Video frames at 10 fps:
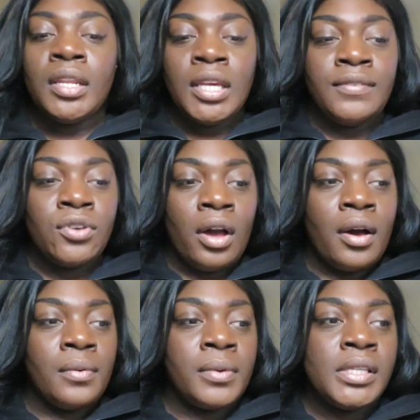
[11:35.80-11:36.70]
to leave
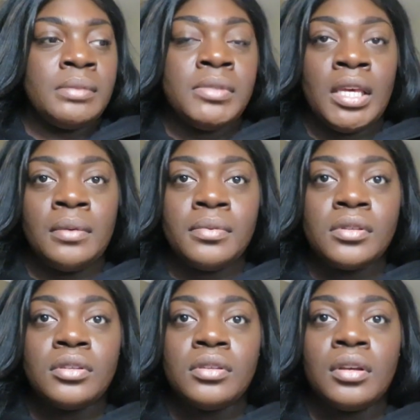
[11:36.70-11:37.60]
y'all with some
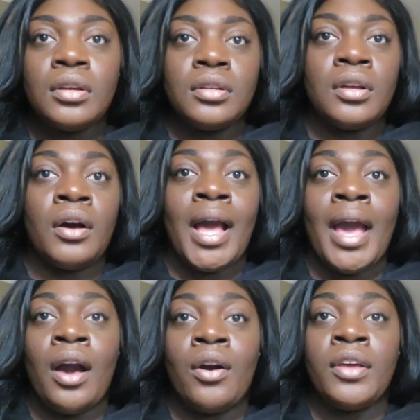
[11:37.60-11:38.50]
tips on
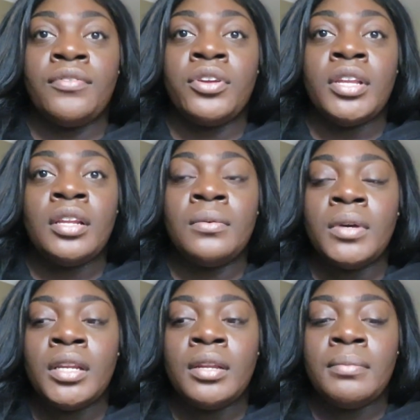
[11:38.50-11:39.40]
how, if you're dealing
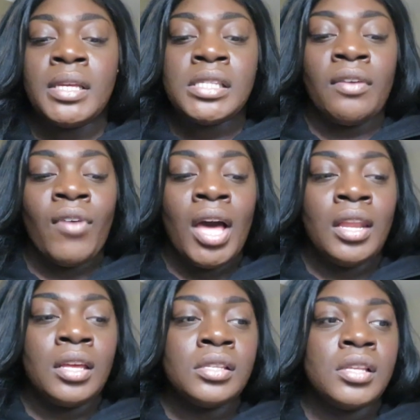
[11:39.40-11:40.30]
with domestic
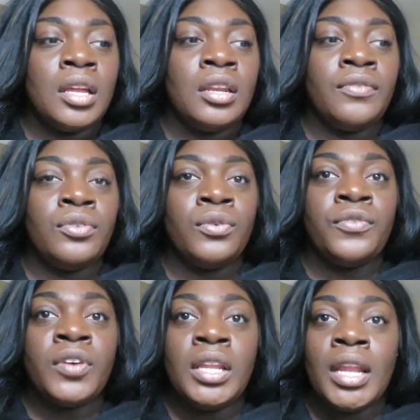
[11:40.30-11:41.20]
violence, and if you're
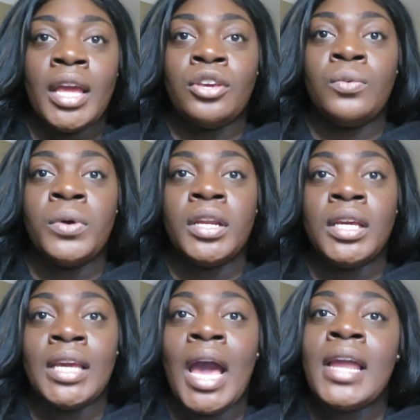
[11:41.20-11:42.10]
feeling like you want to
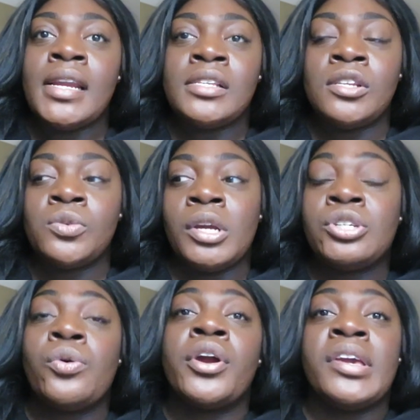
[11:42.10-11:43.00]
get out of that
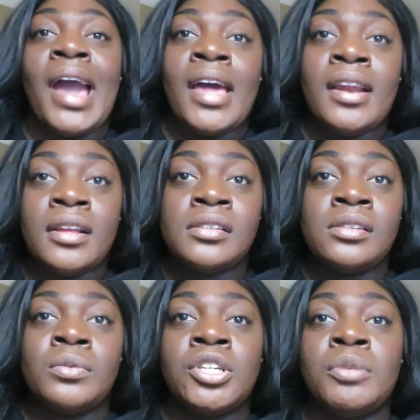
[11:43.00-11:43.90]
situation, or you're out of that
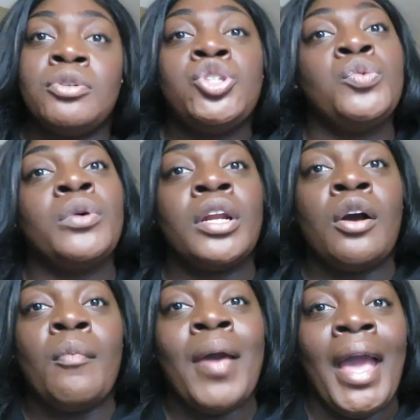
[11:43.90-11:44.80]
situation but you want to
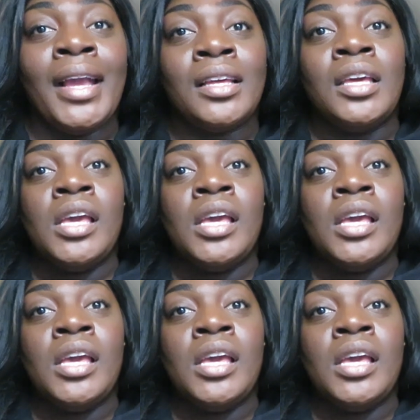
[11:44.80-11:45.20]
go back